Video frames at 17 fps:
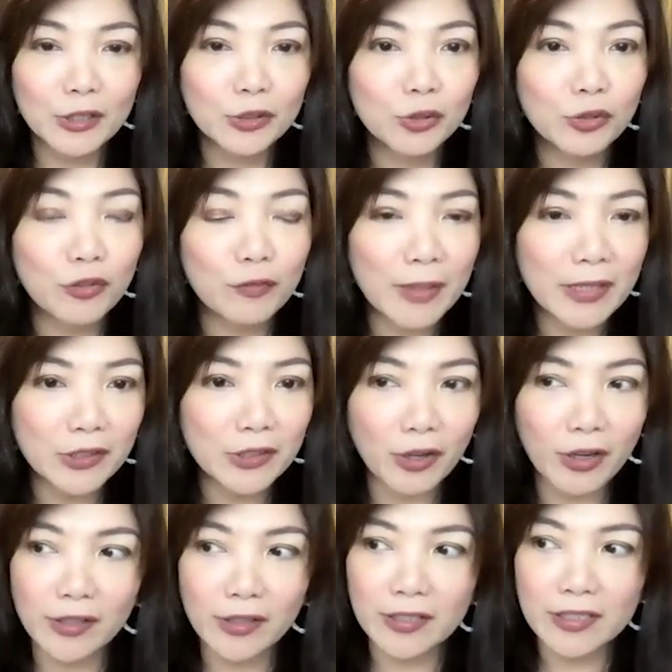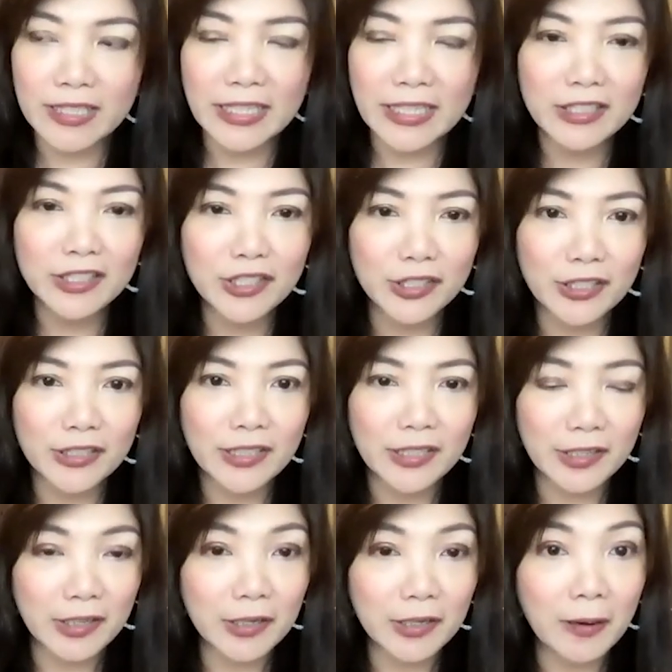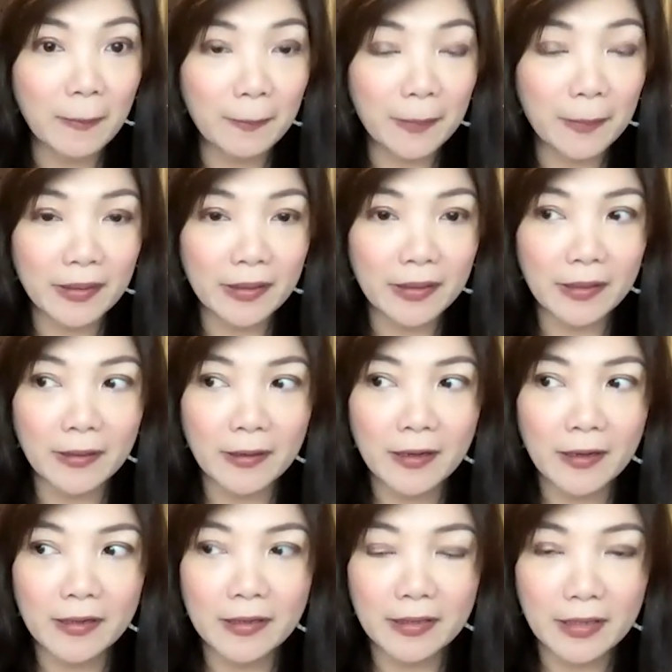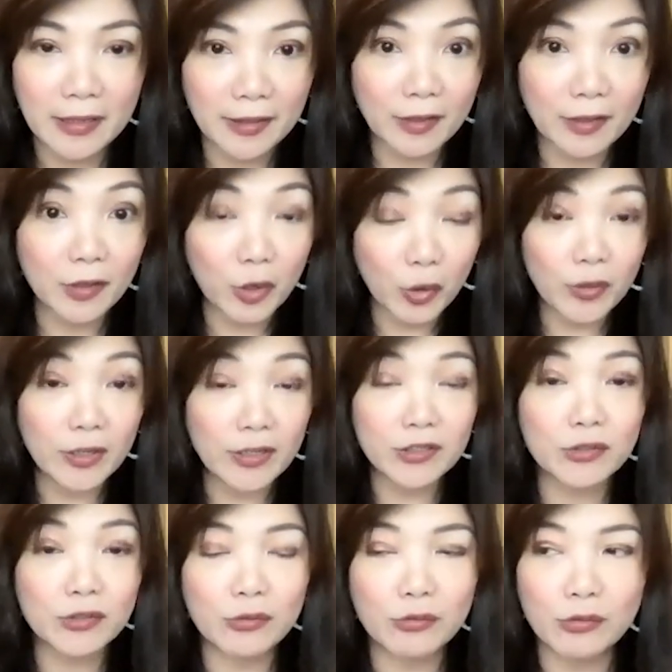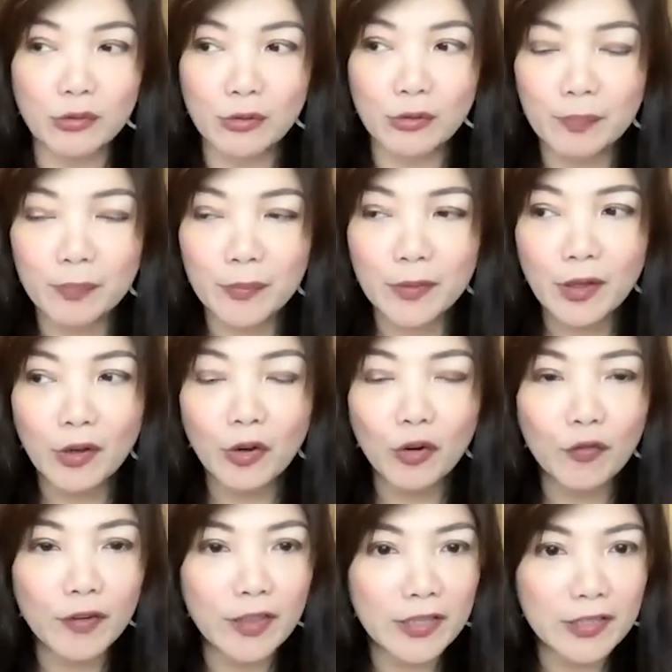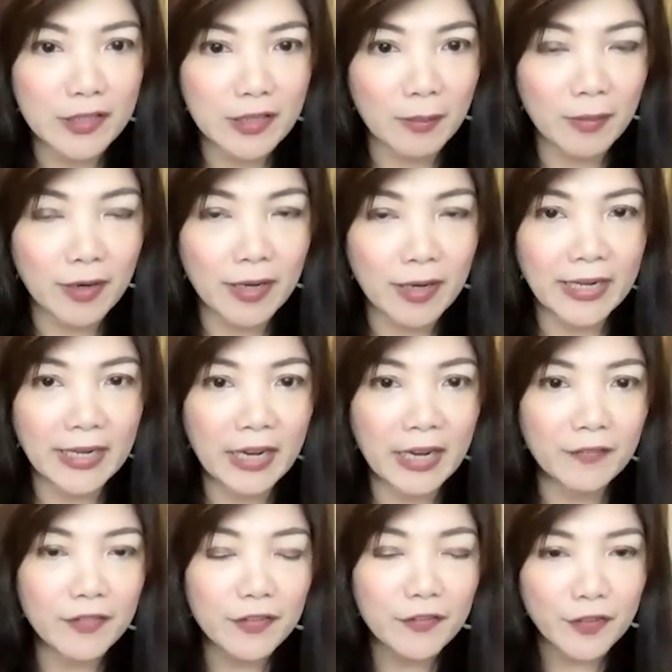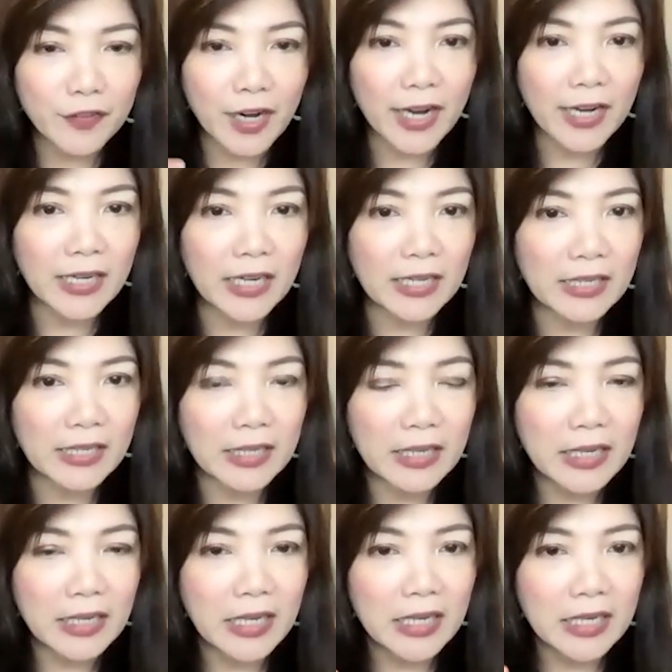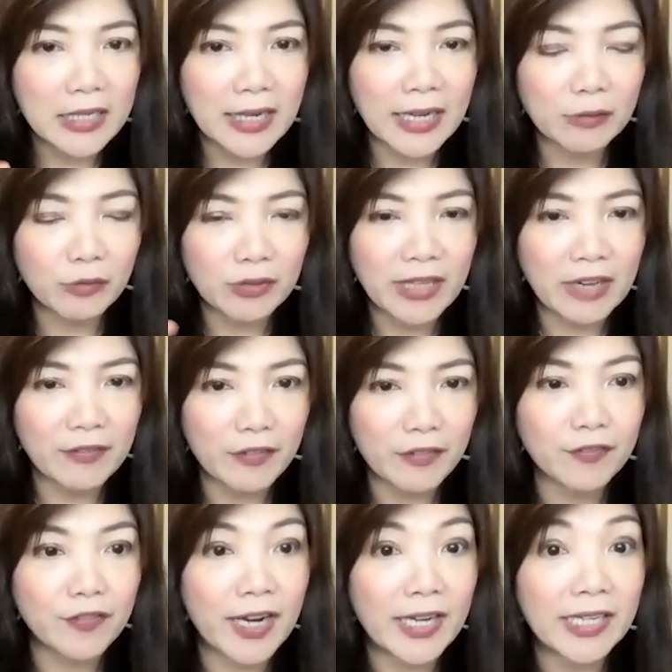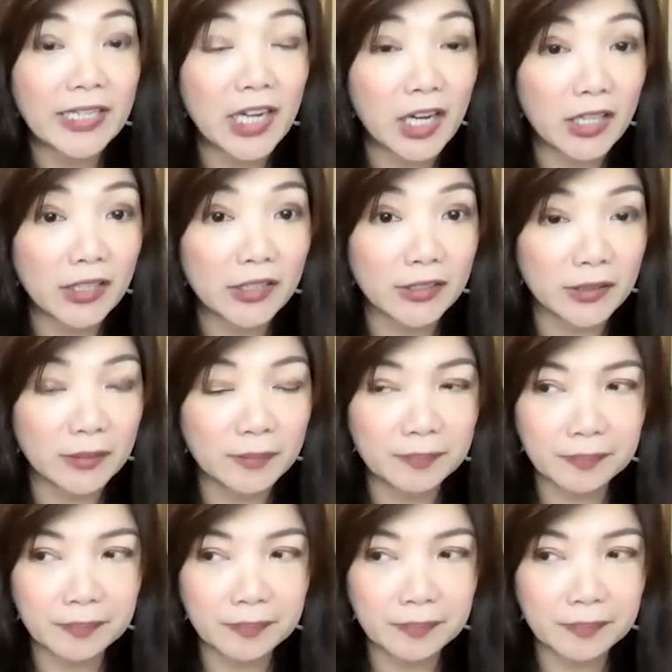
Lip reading: Two of my daughters interned in our company in the coding school over the summer, and every Friday night we'd have a Friday huddle